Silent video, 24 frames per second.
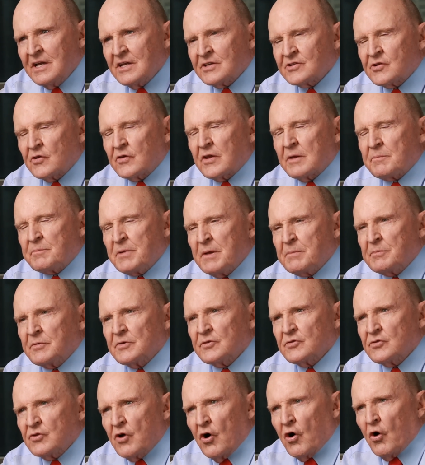so that people
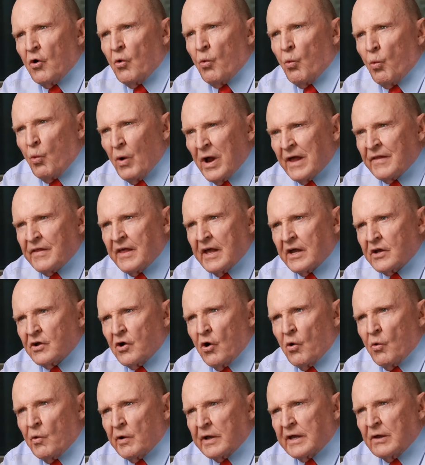know where they're
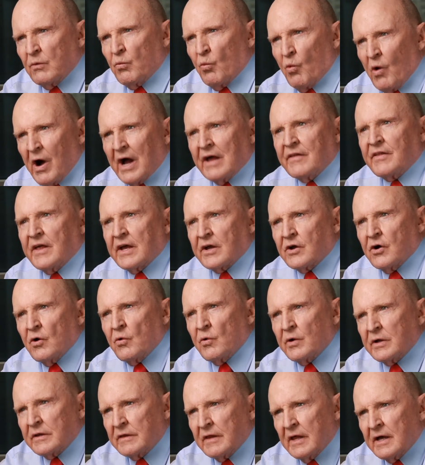going and why they're
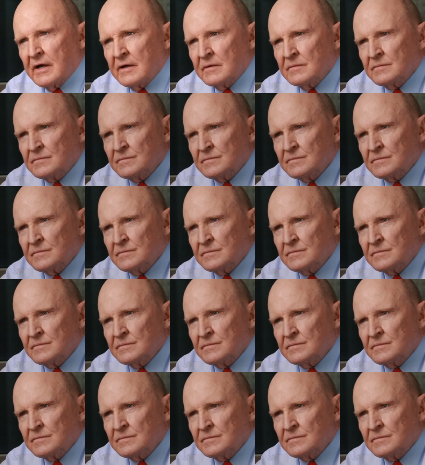going there.